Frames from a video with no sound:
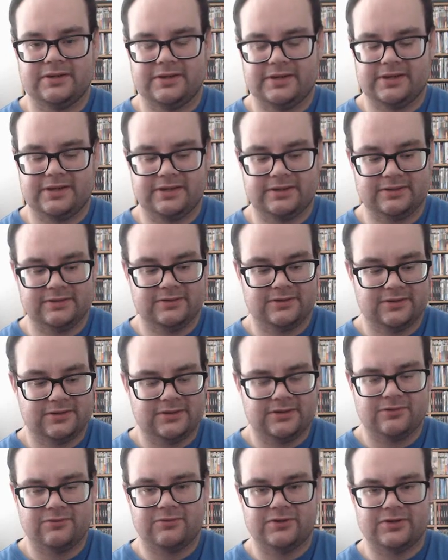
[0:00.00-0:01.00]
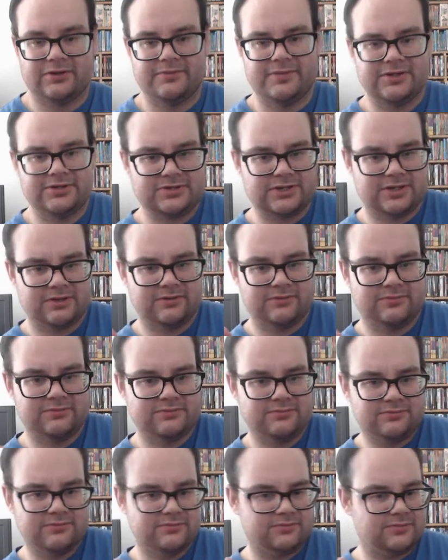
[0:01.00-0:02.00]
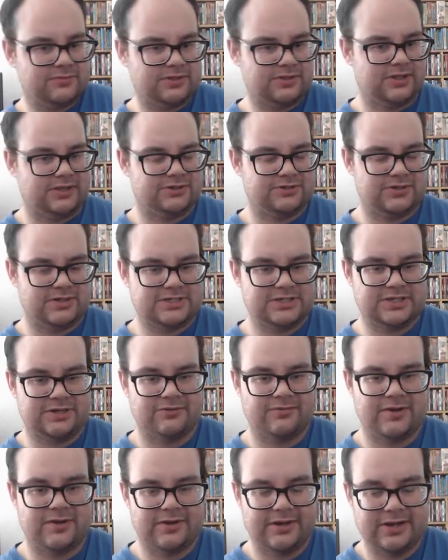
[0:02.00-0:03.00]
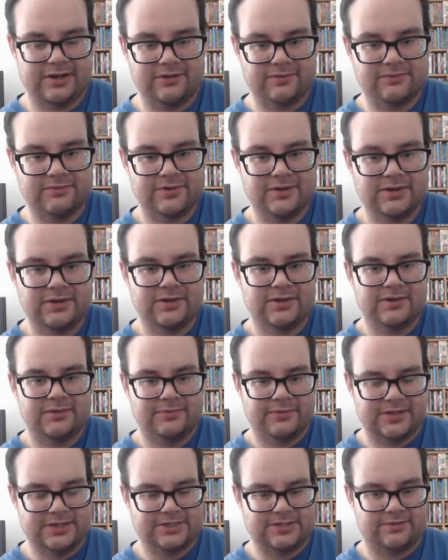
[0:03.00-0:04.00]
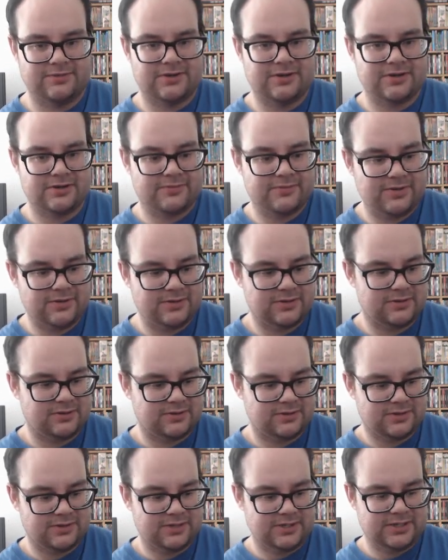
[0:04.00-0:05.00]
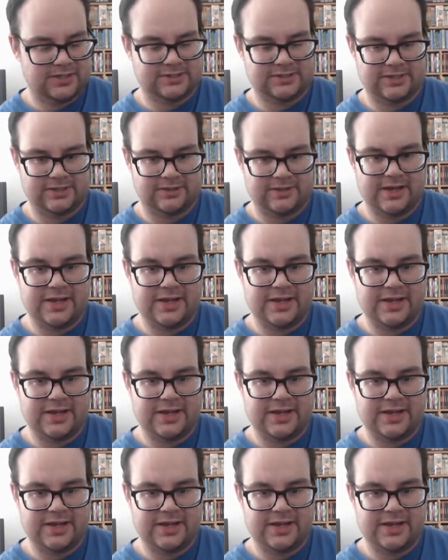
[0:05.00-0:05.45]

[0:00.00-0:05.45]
And one of the men they try to sneak around and get him, but he's able to knock him out. It's like,